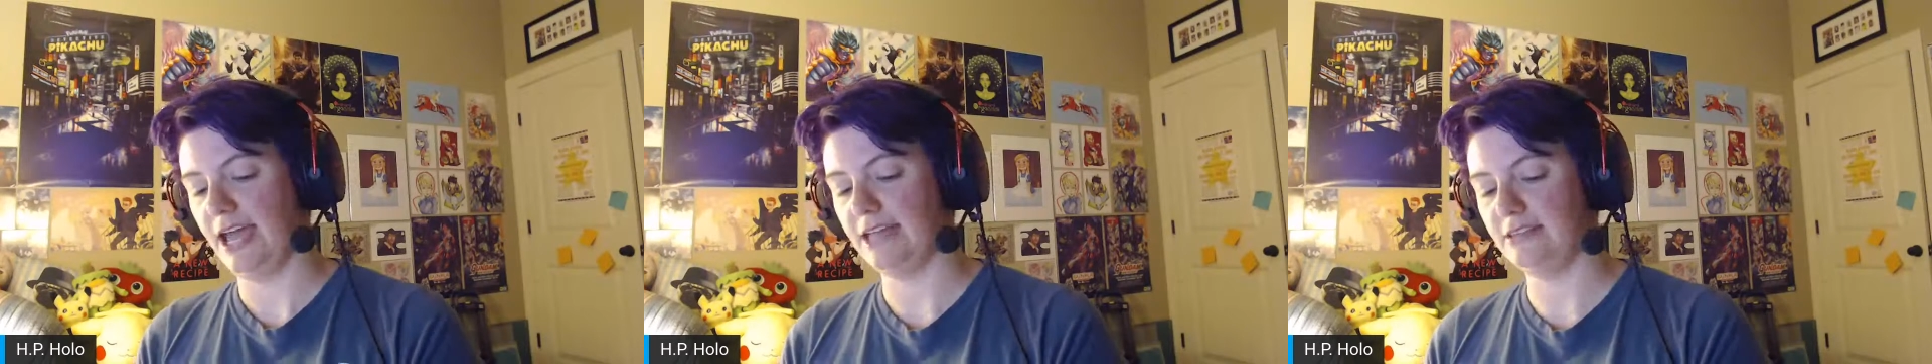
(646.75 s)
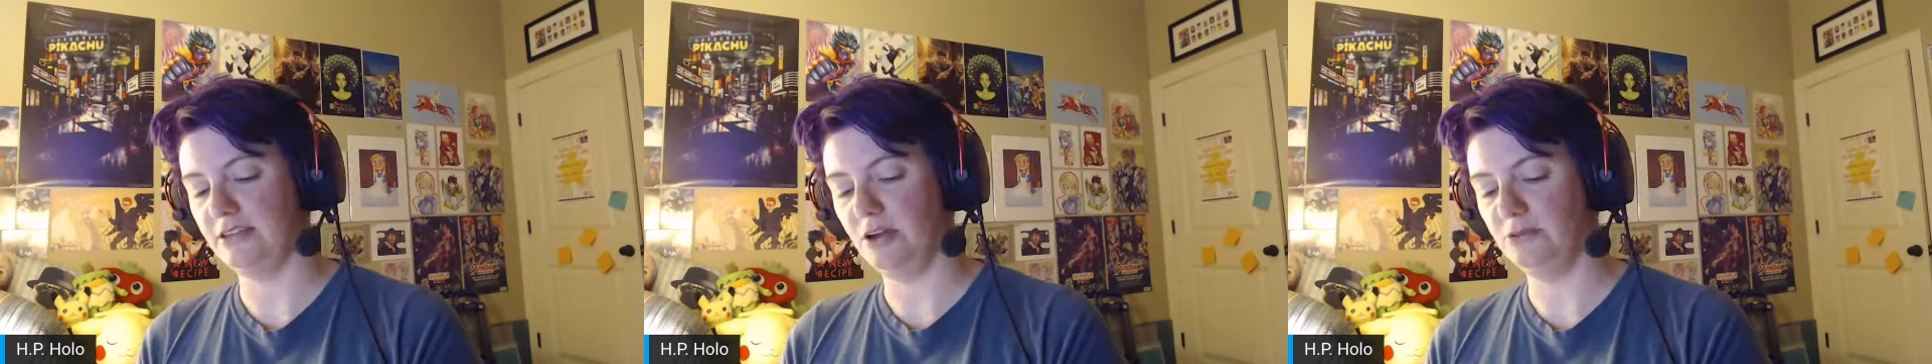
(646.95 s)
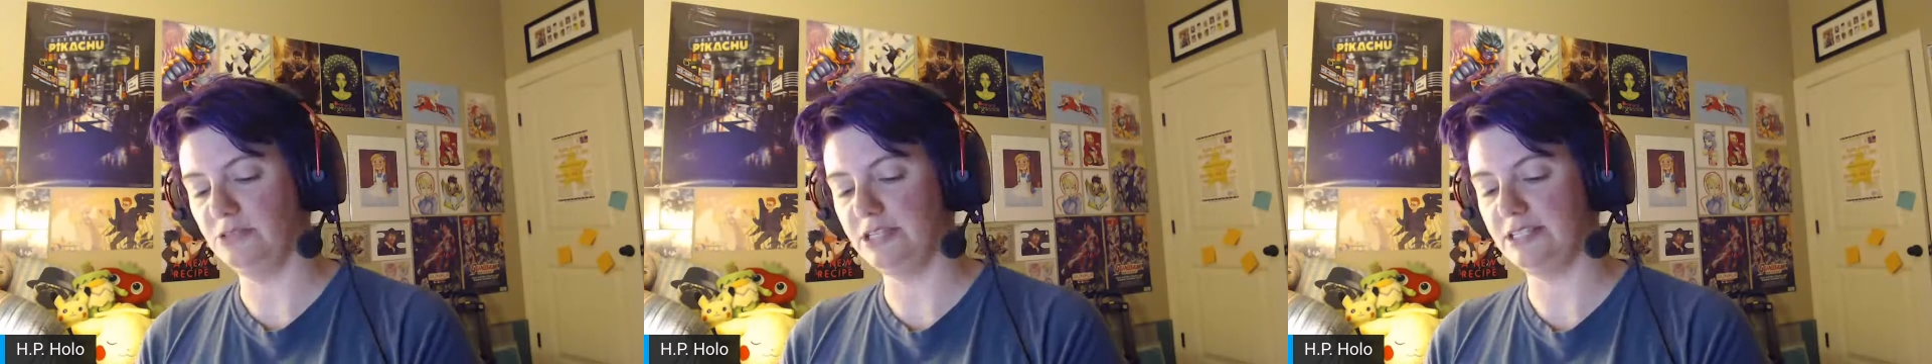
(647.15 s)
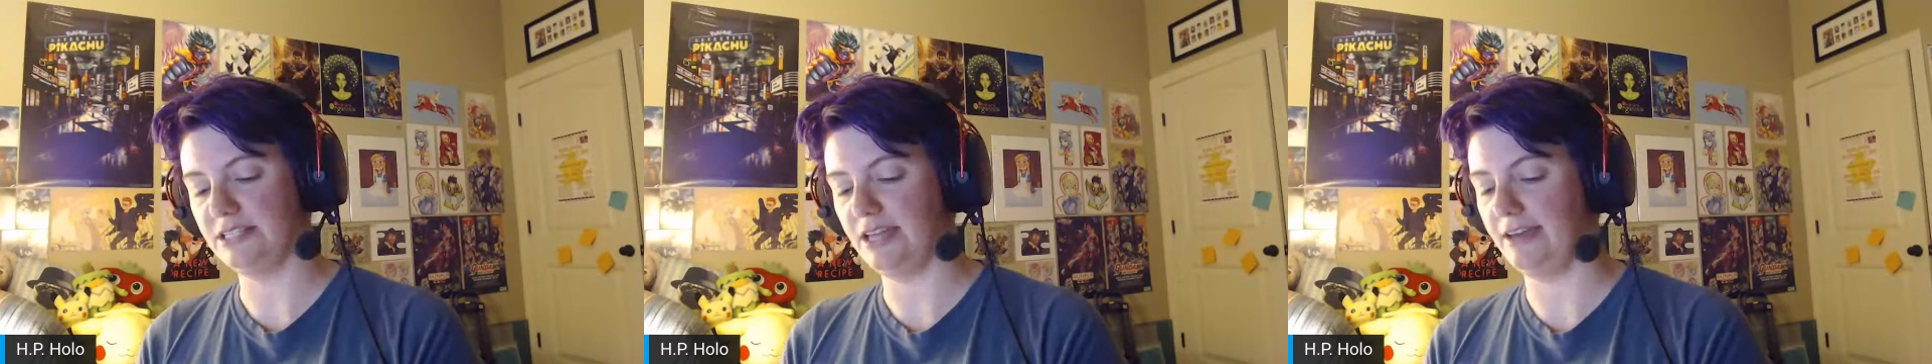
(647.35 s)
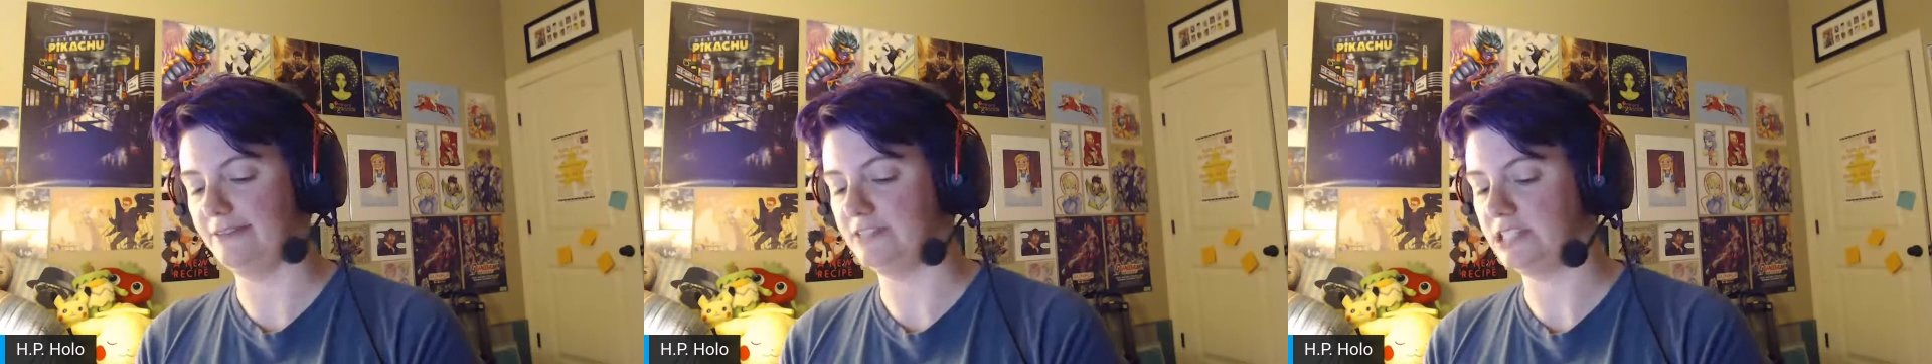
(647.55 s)
and the only
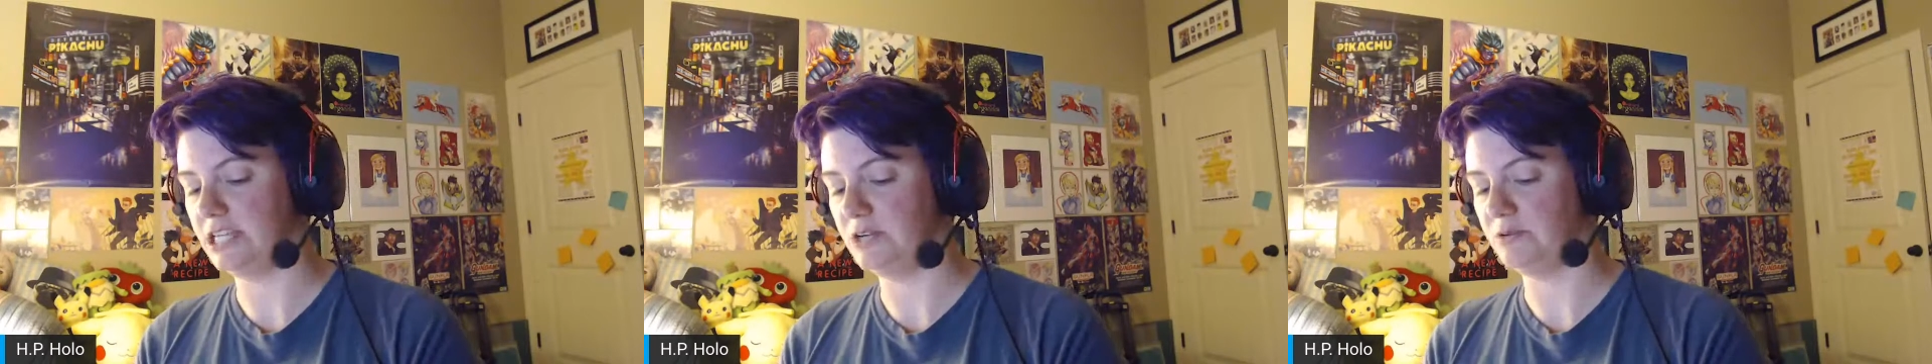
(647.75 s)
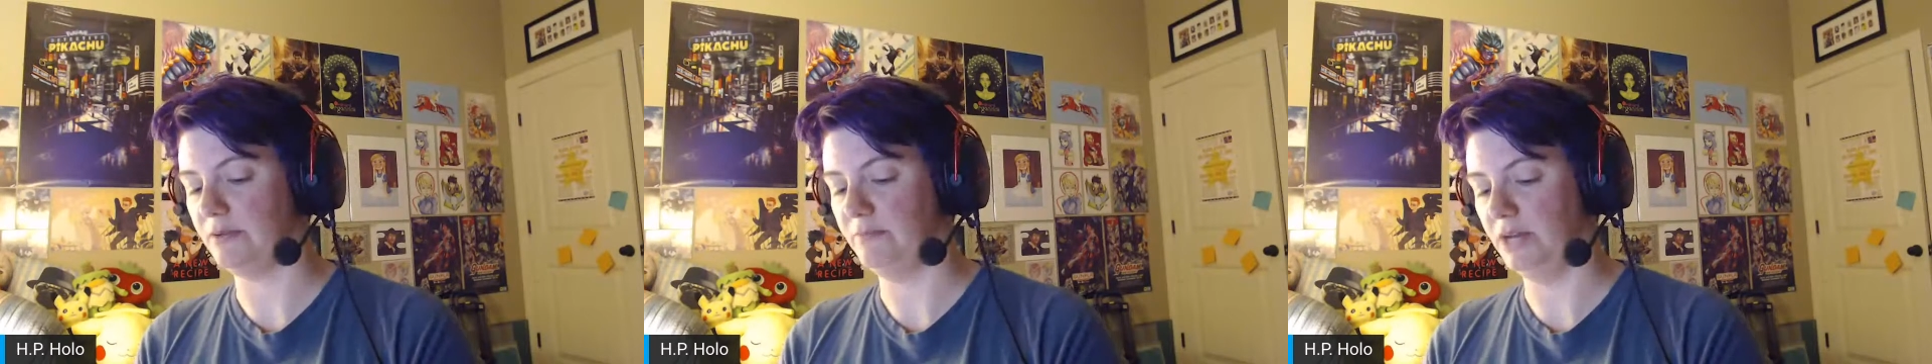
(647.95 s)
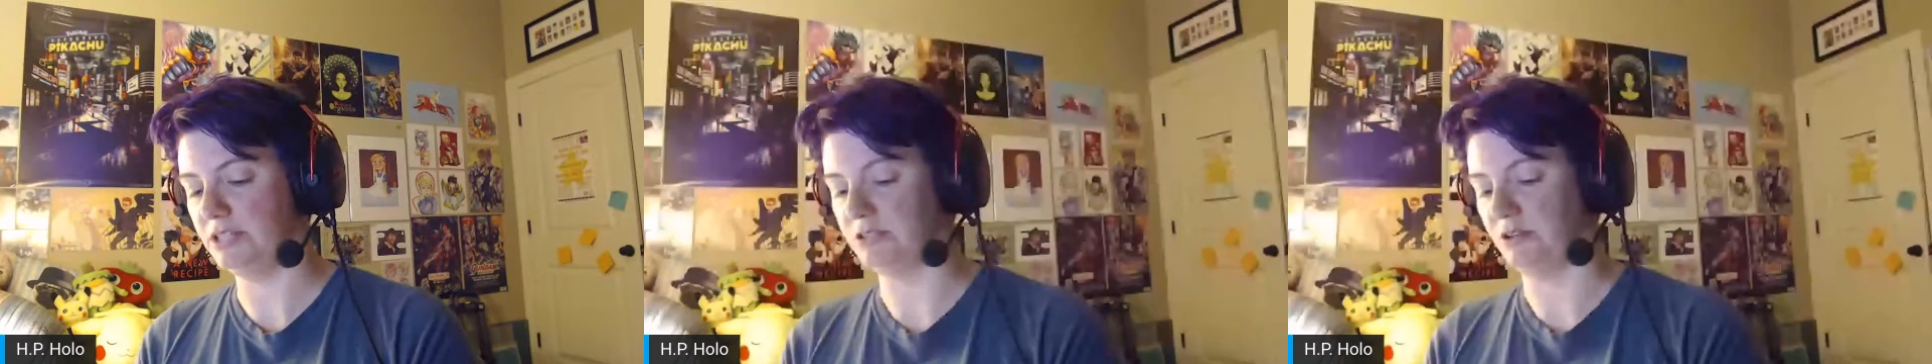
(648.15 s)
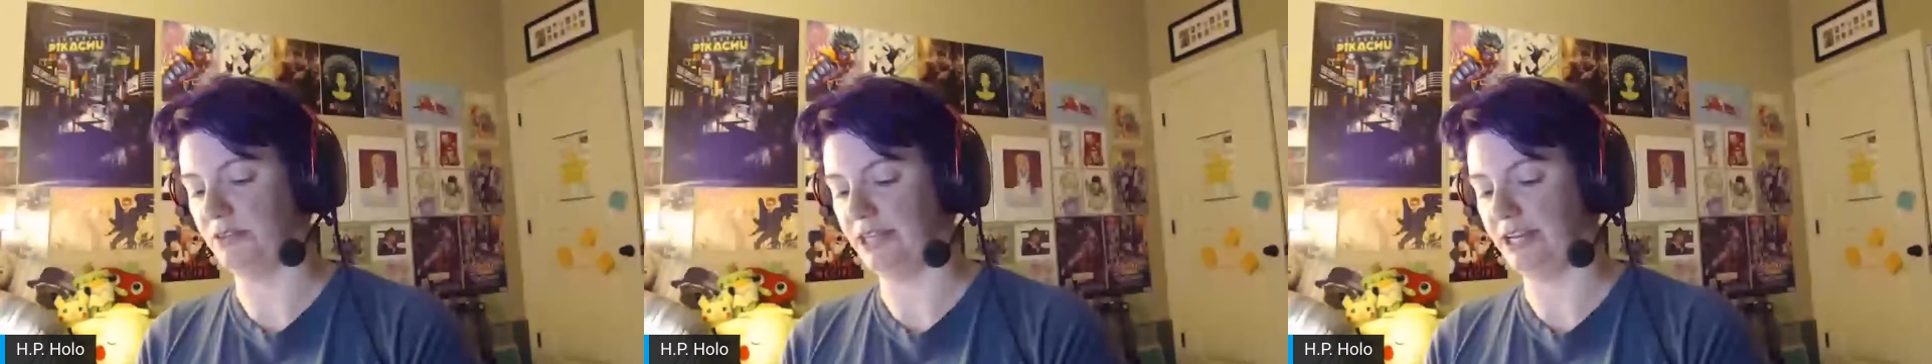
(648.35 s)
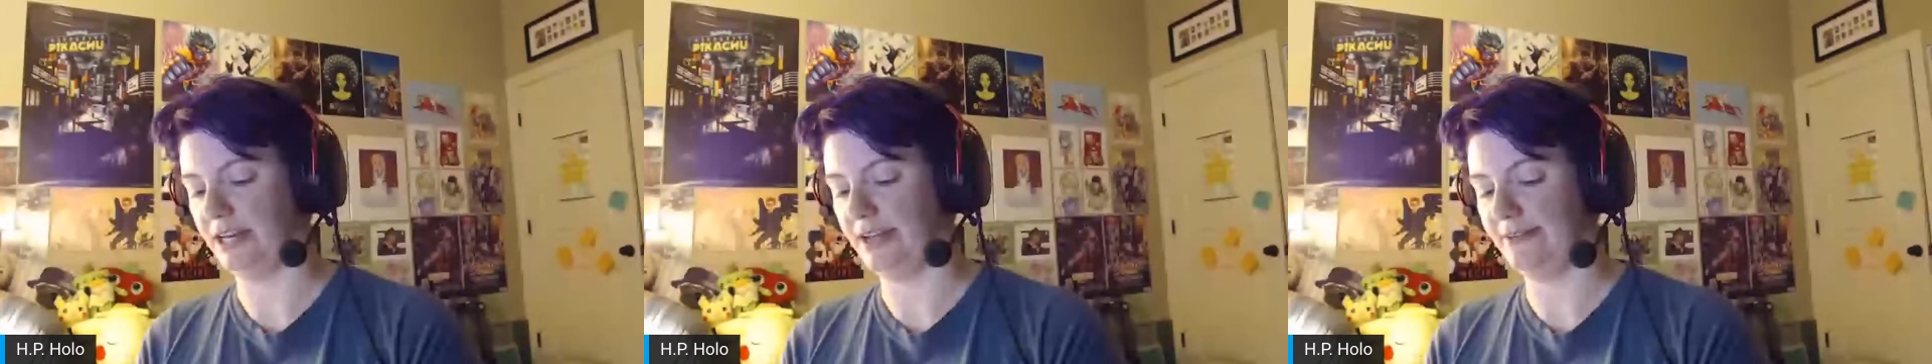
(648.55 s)
set of secret muscle
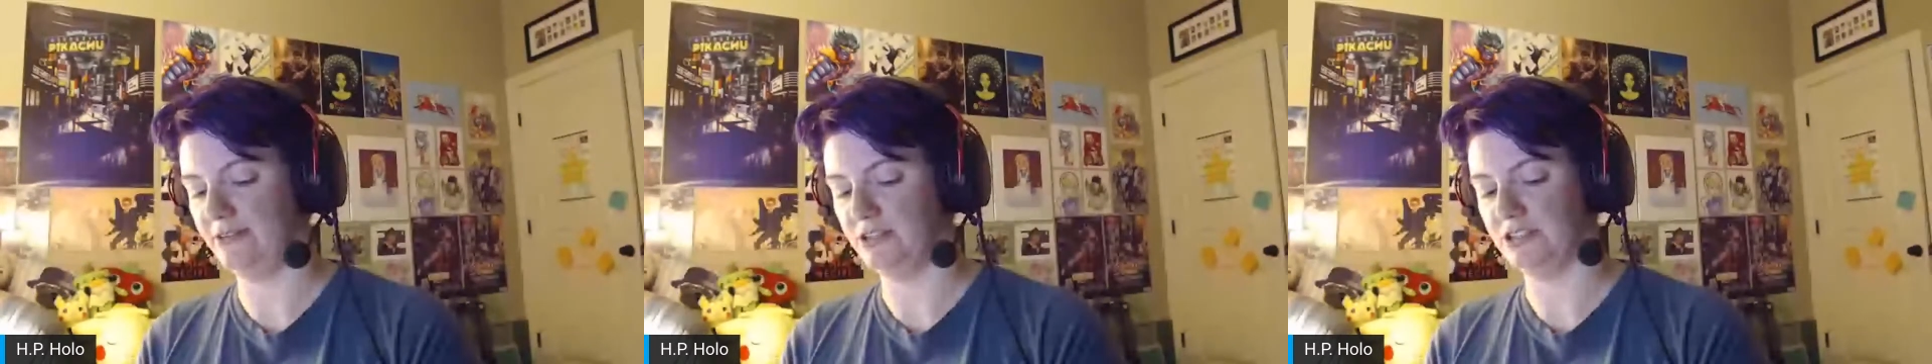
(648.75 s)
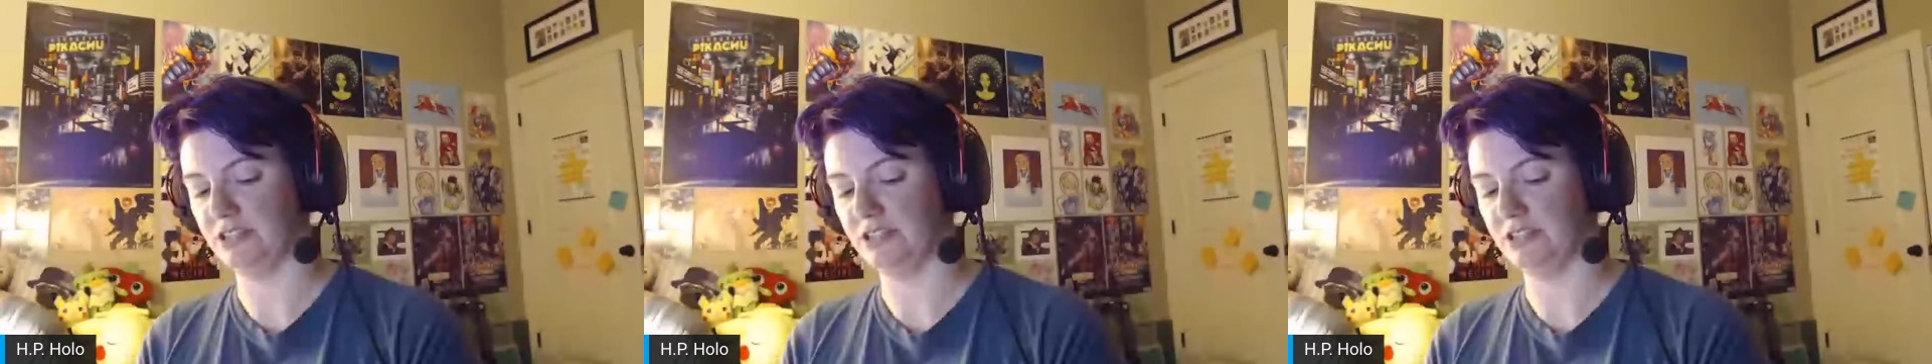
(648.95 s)
that had ever